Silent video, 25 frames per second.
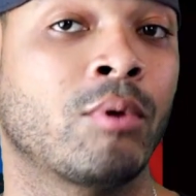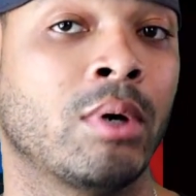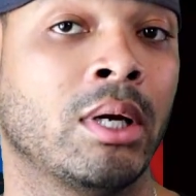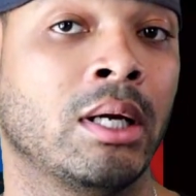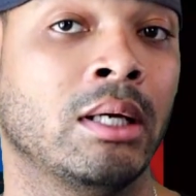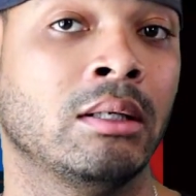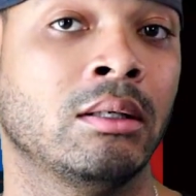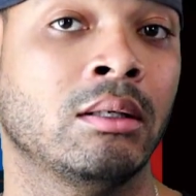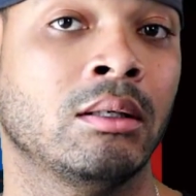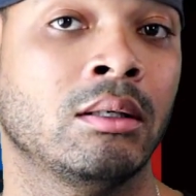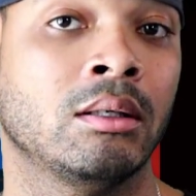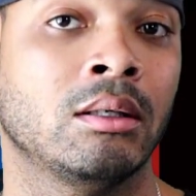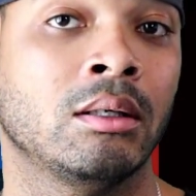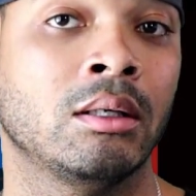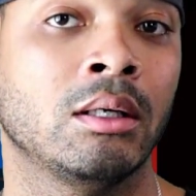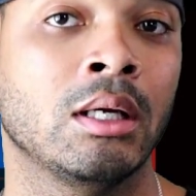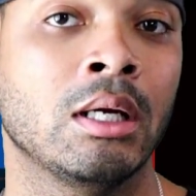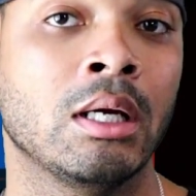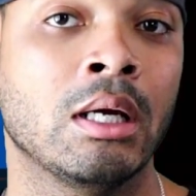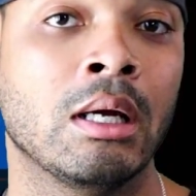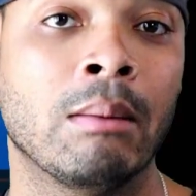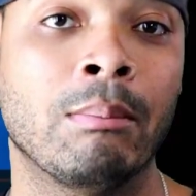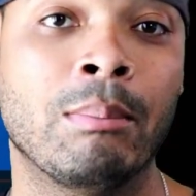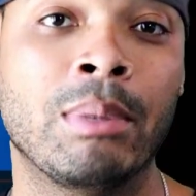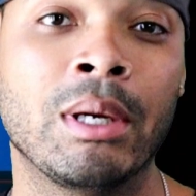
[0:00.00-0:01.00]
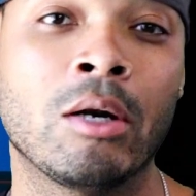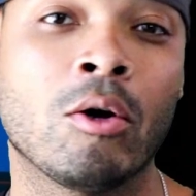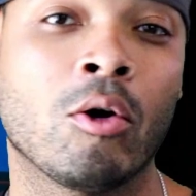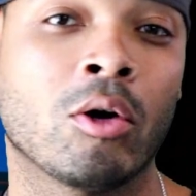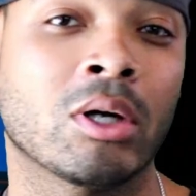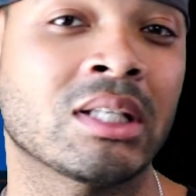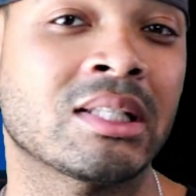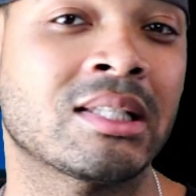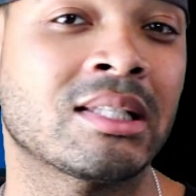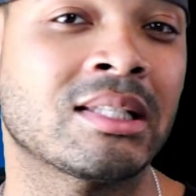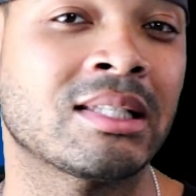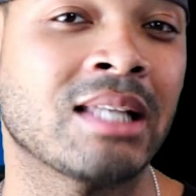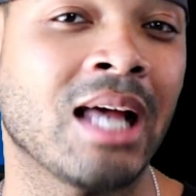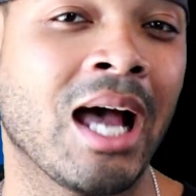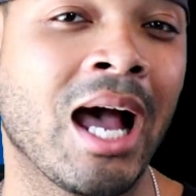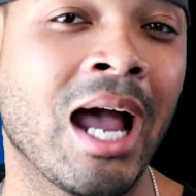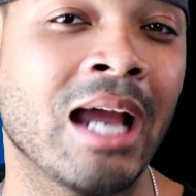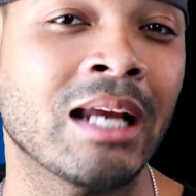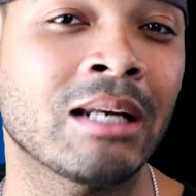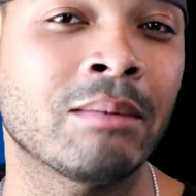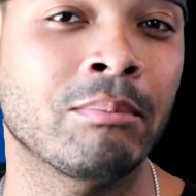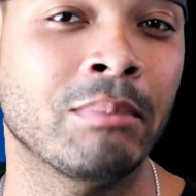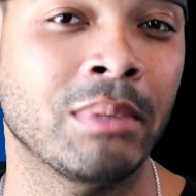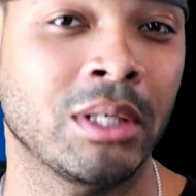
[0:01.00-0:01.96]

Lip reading: Ren been on a side